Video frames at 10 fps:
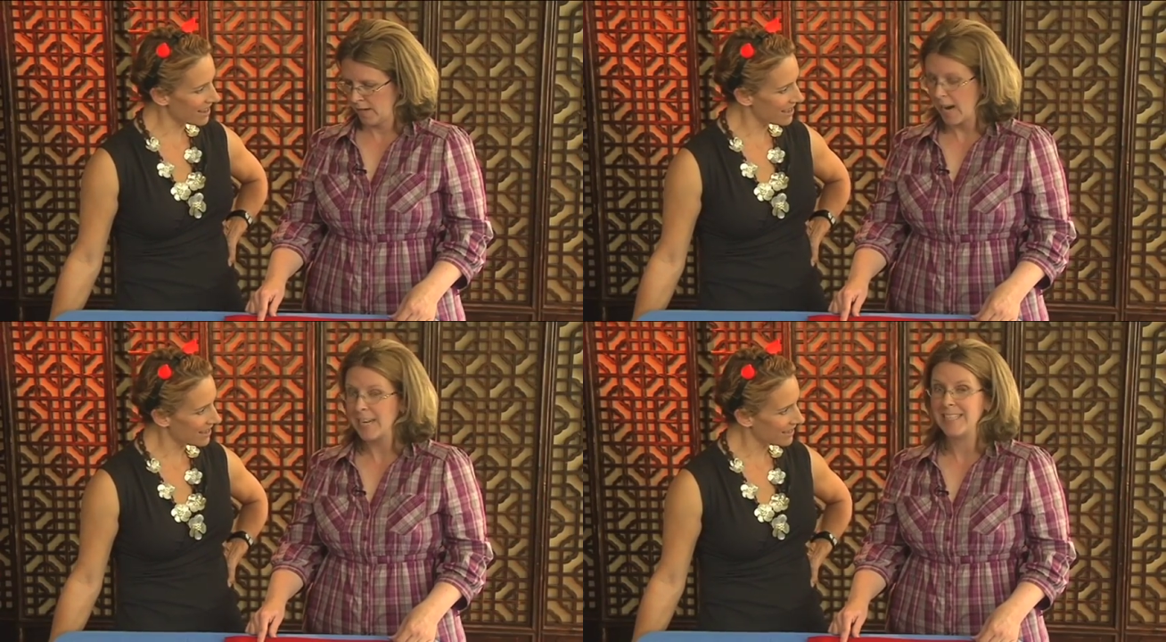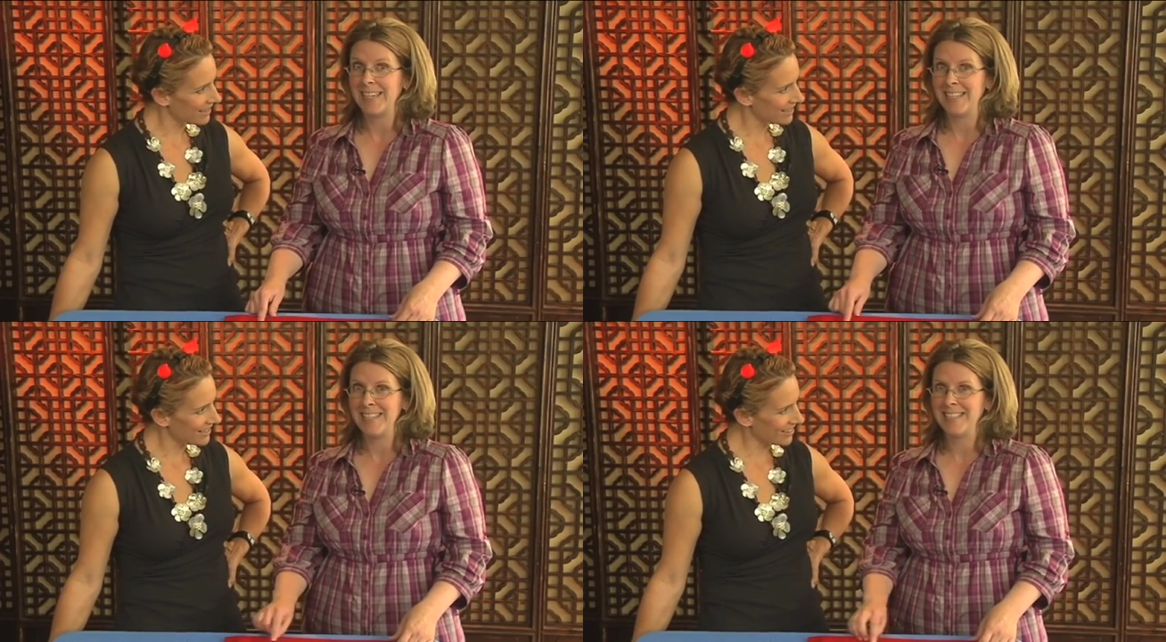Speaker 1: I
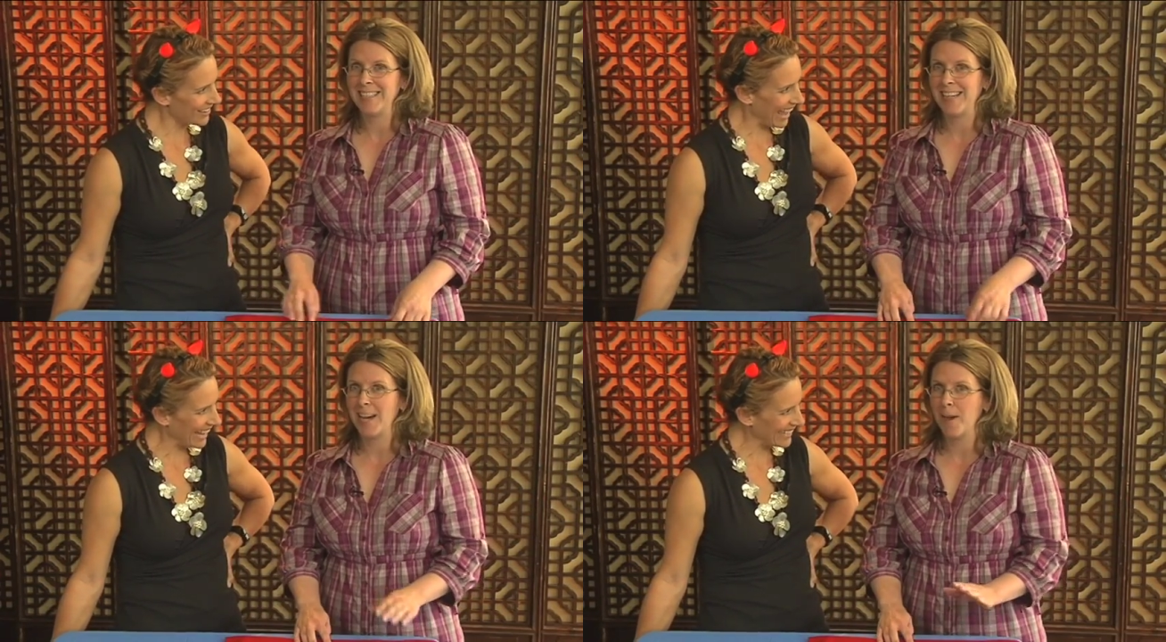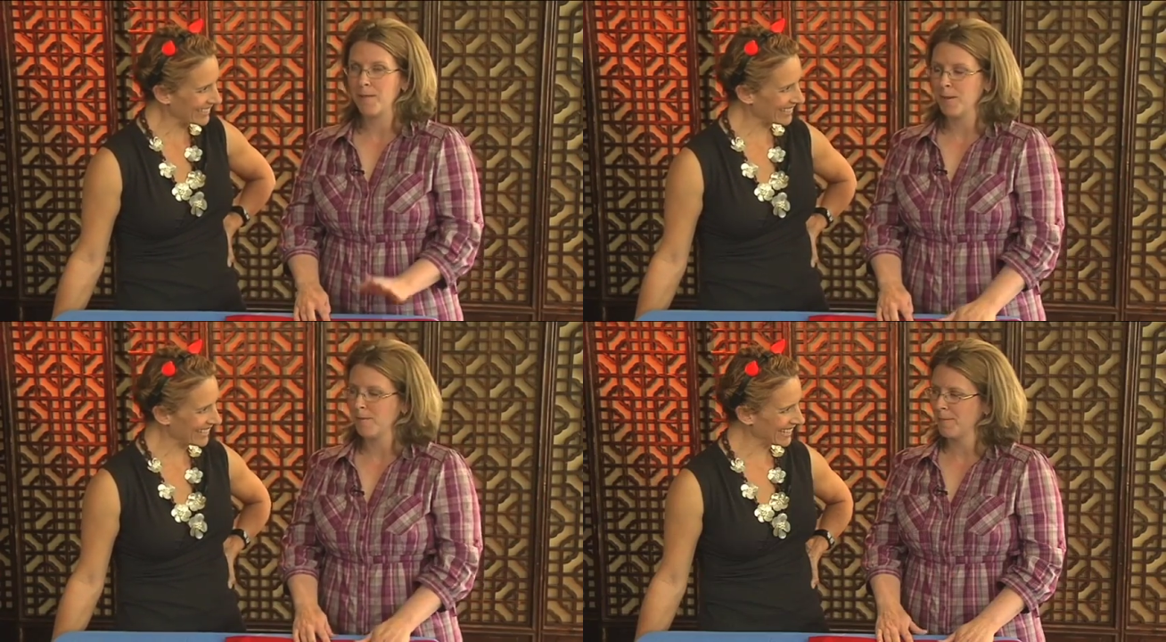did. Okay, um,
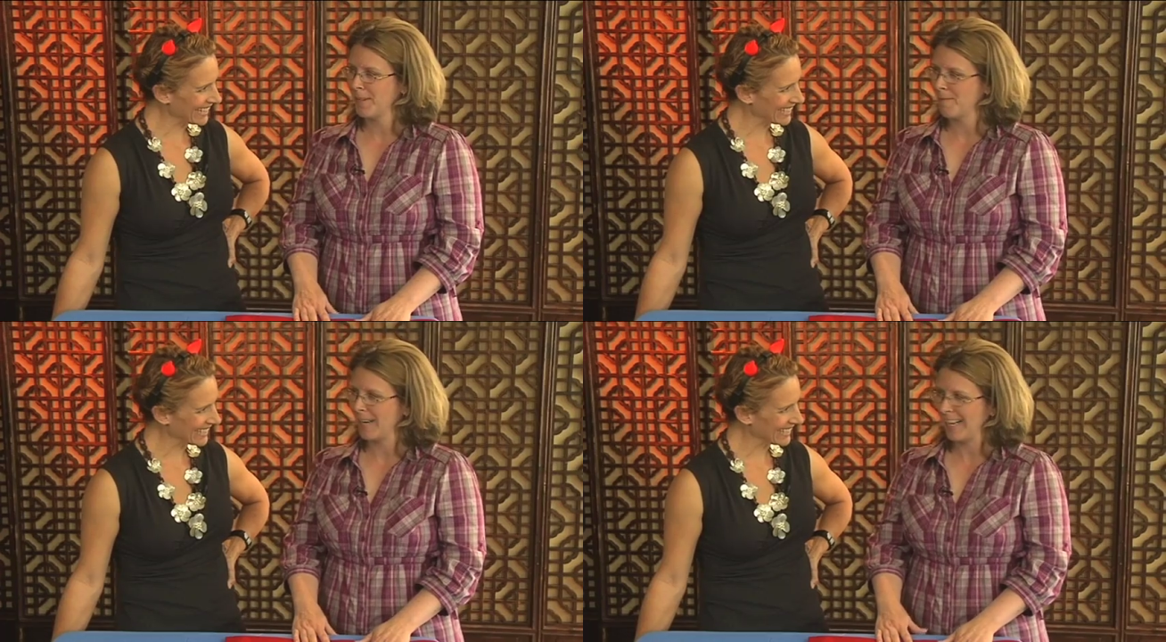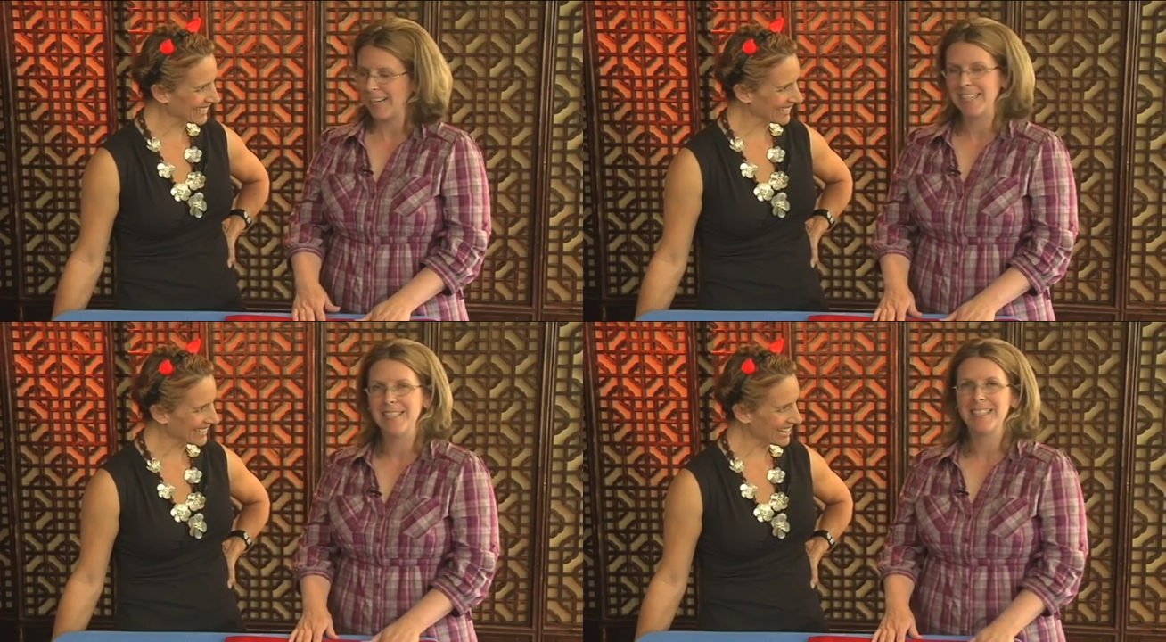they're, good. They're my
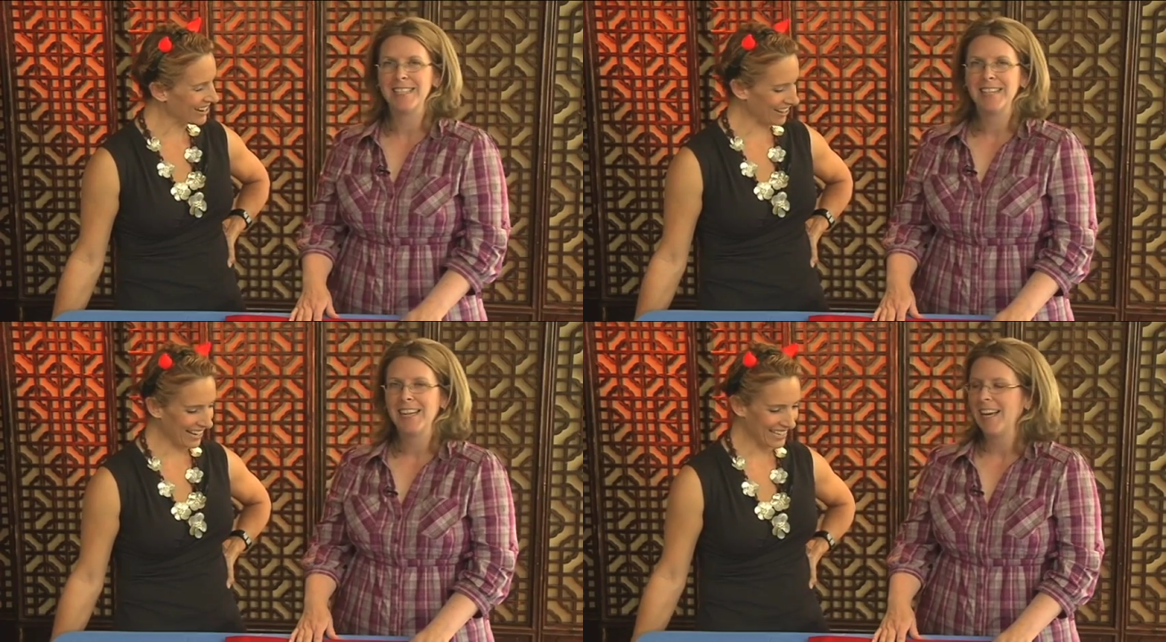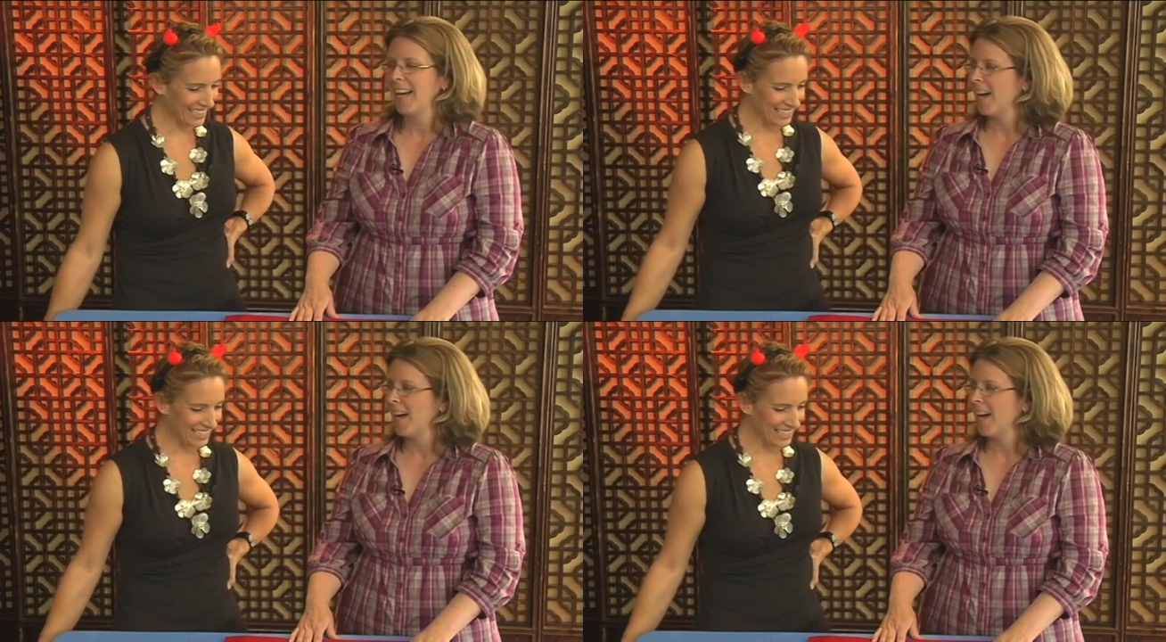kids. All right.